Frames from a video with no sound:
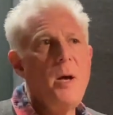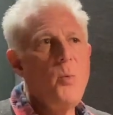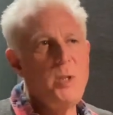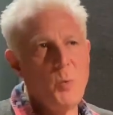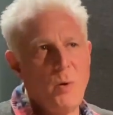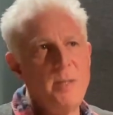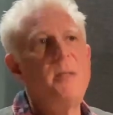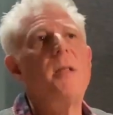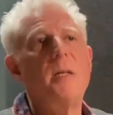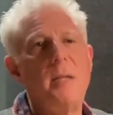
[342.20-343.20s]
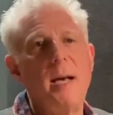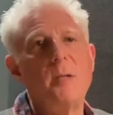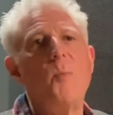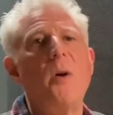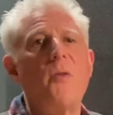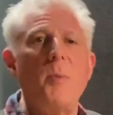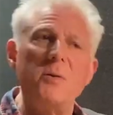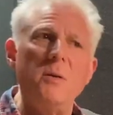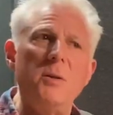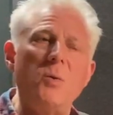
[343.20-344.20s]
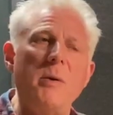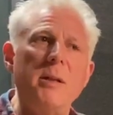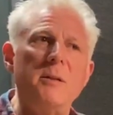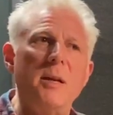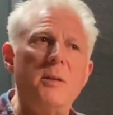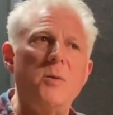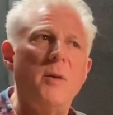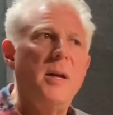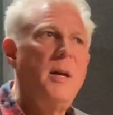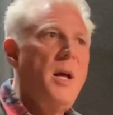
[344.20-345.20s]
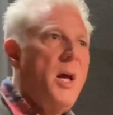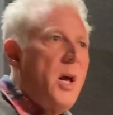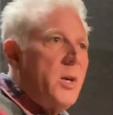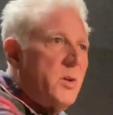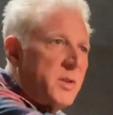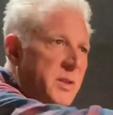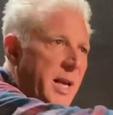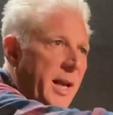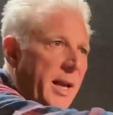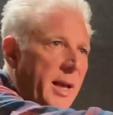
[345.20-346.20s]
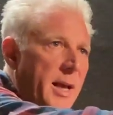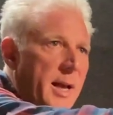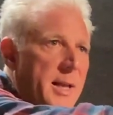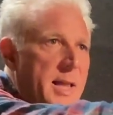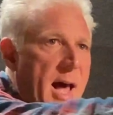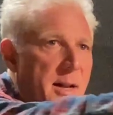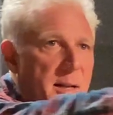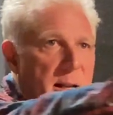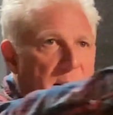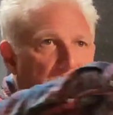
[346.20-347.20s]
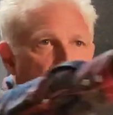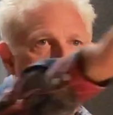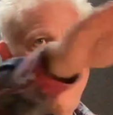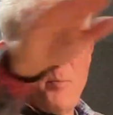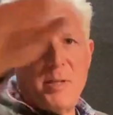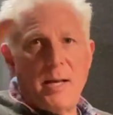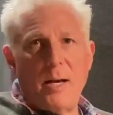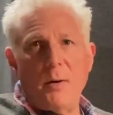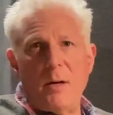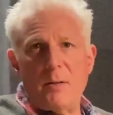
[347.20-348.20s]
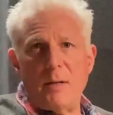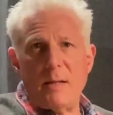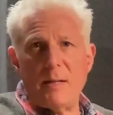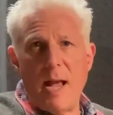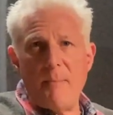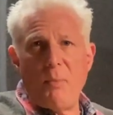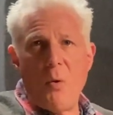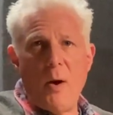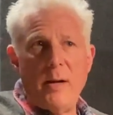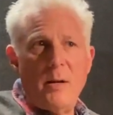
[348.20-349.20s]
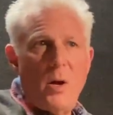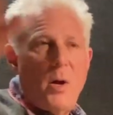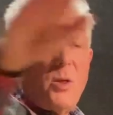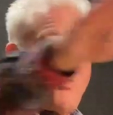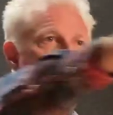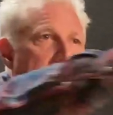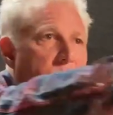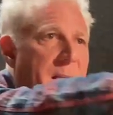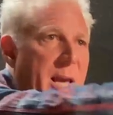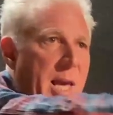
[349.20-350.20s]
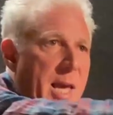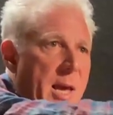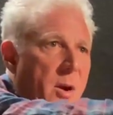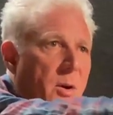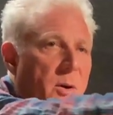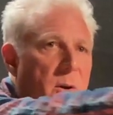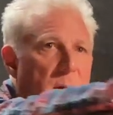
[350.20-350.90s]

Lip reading: which was the textbook for most of the 20th century, you'll see that from a psychoacoustic standpoint, the way we hear,